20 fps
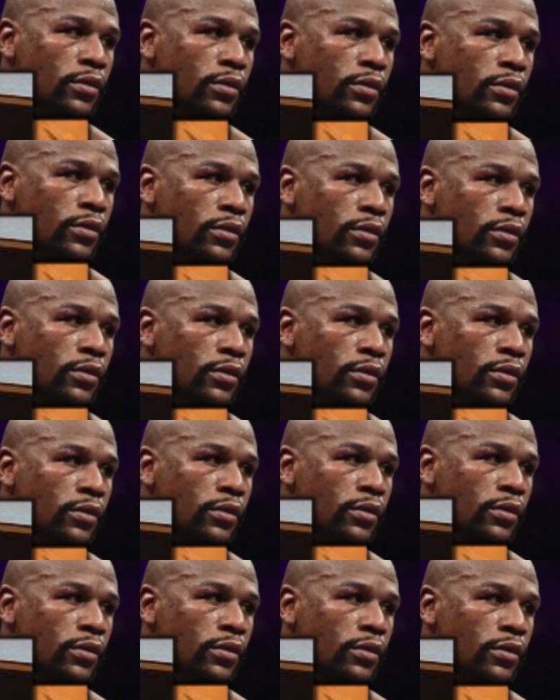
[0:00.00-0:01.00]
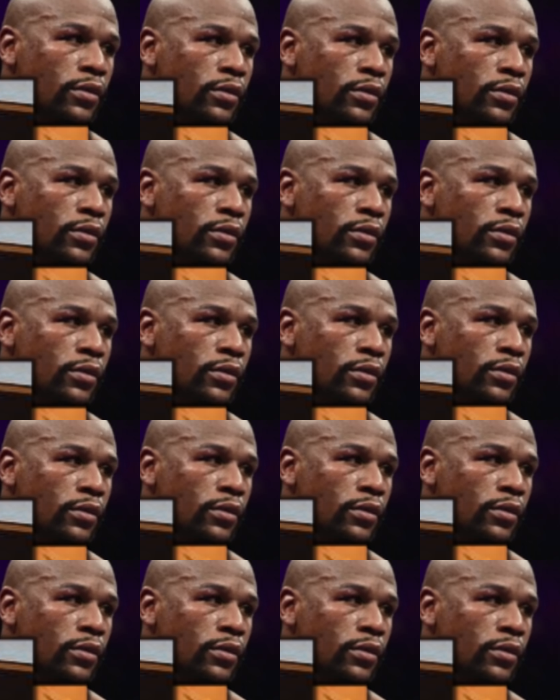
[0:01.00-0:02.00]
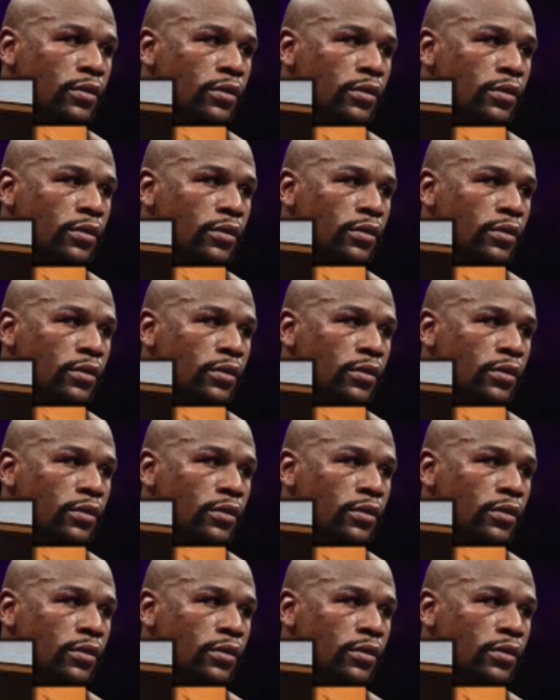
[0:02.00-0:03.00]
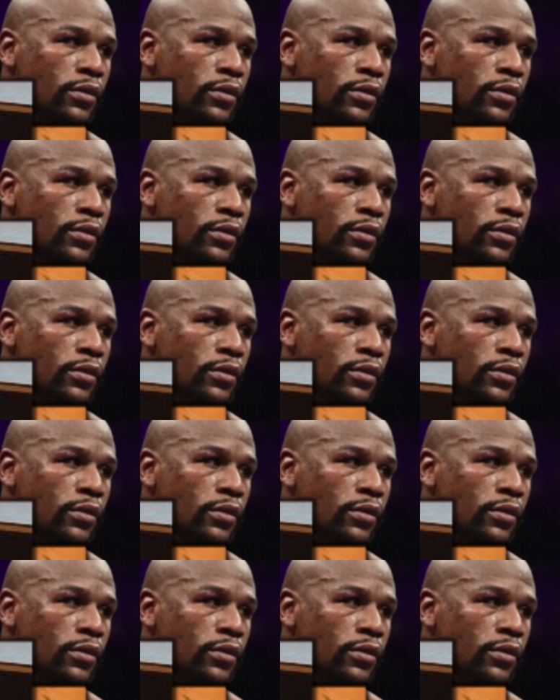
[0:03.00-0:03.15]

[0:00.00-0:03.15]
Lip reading: The person shown says nothing.